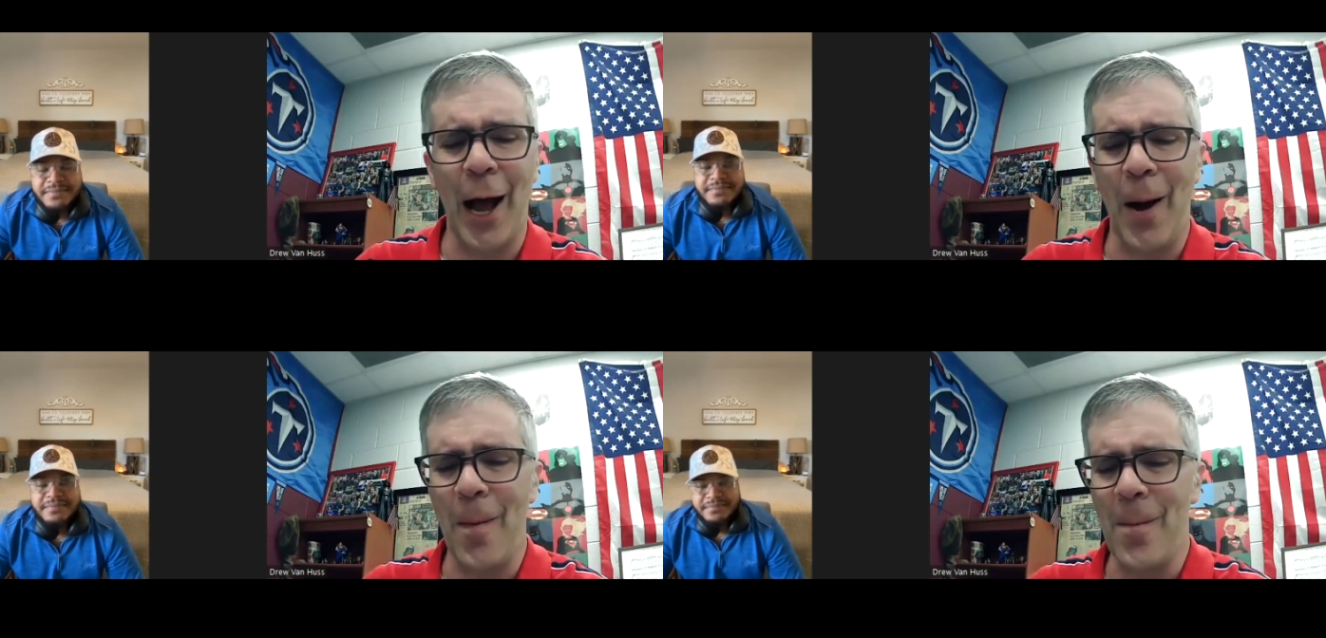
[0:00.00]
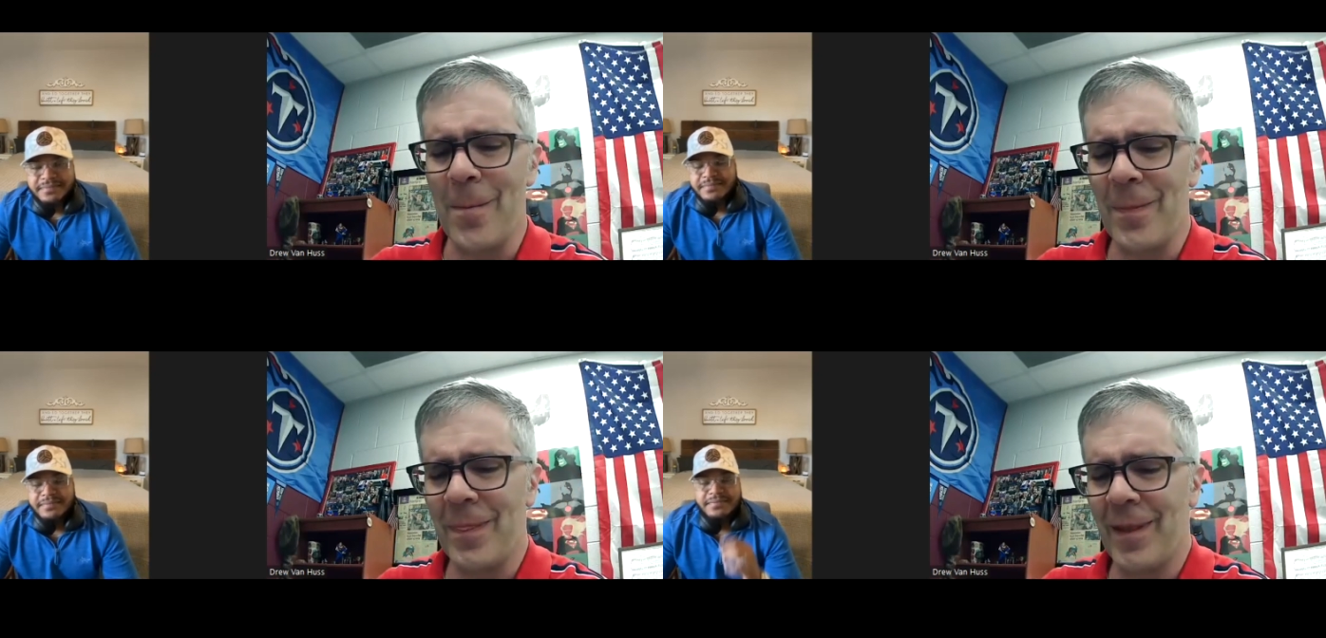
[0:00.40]

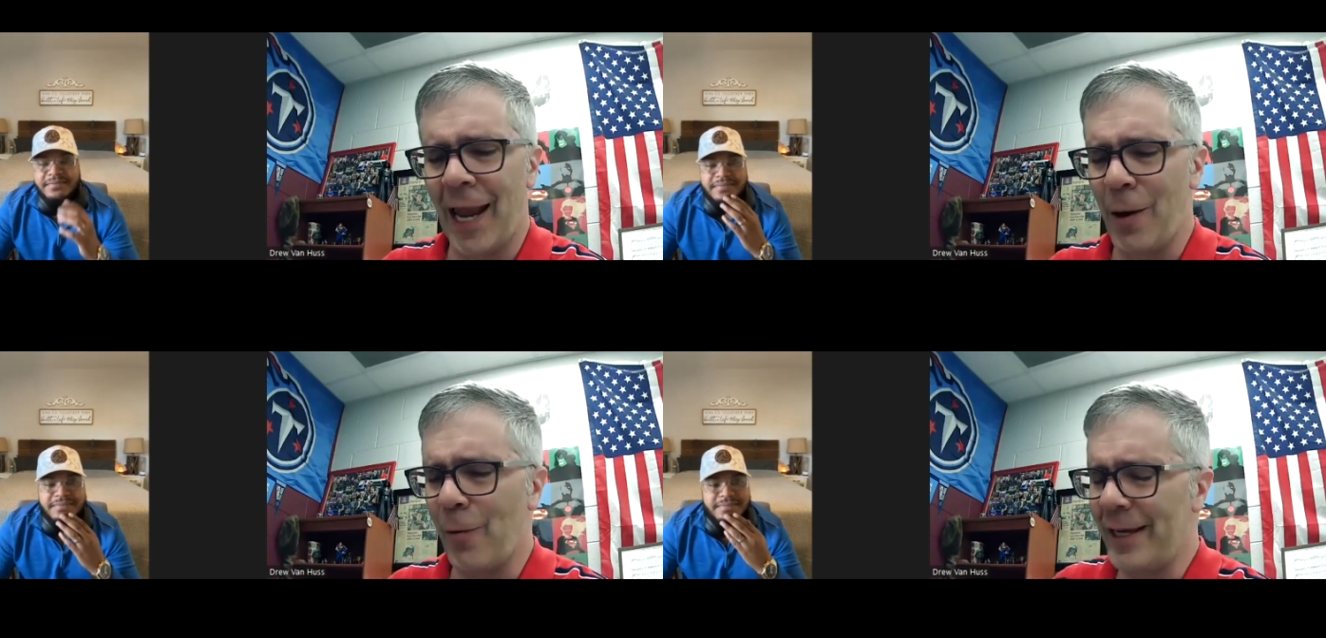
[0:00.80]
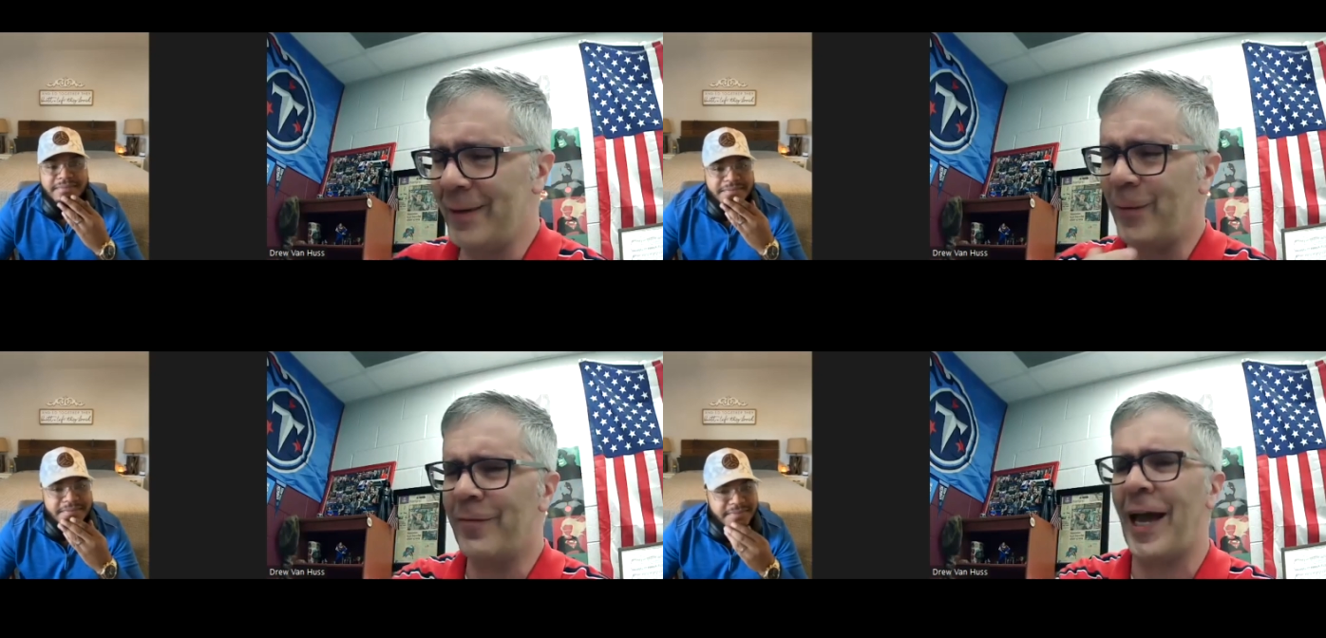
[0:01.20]
Speaker 1: Um, I know
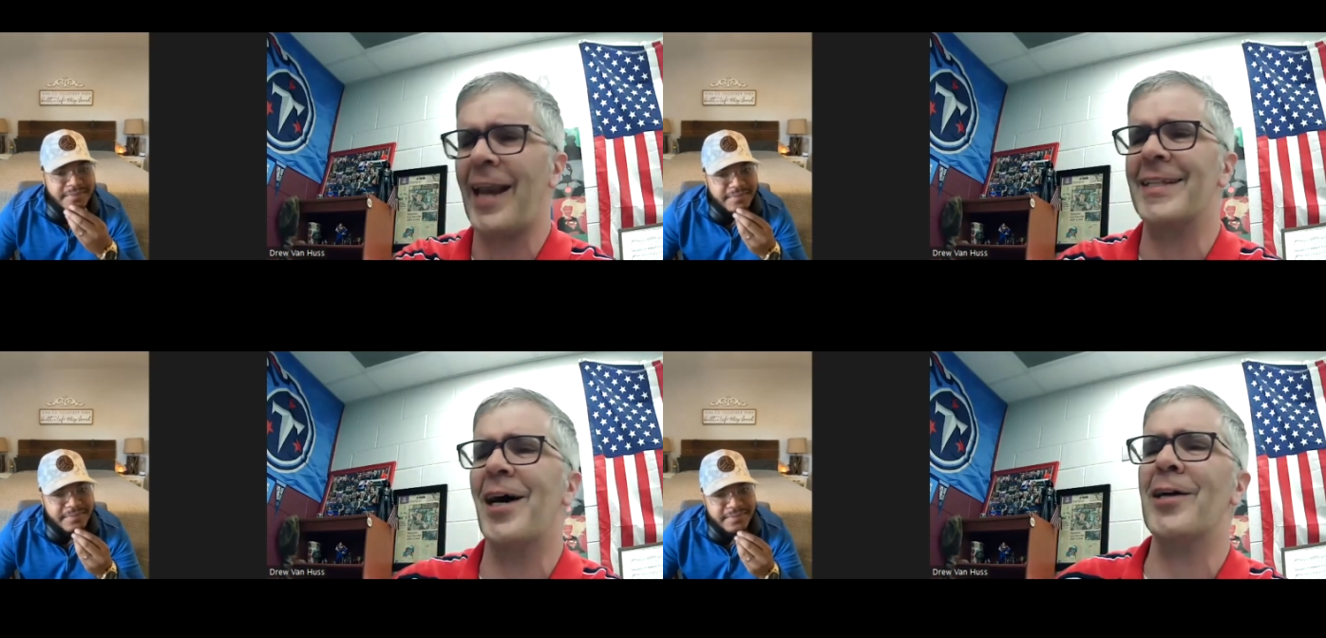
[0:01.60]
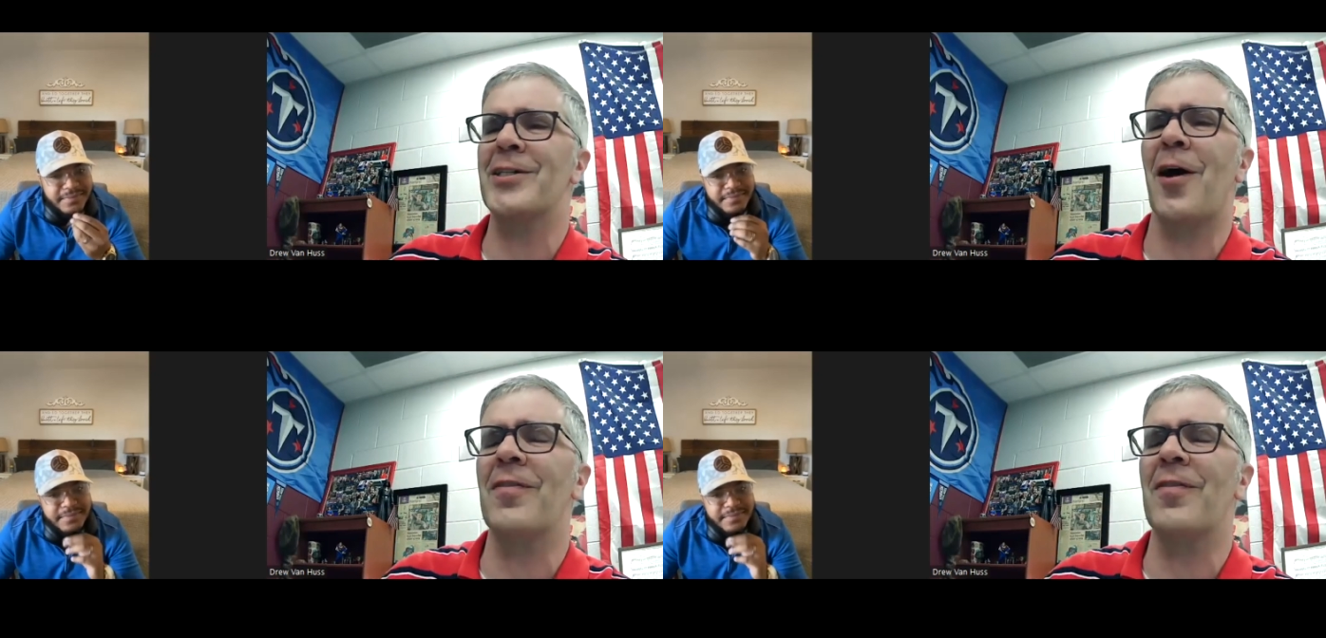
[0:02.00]
we, we kind of touched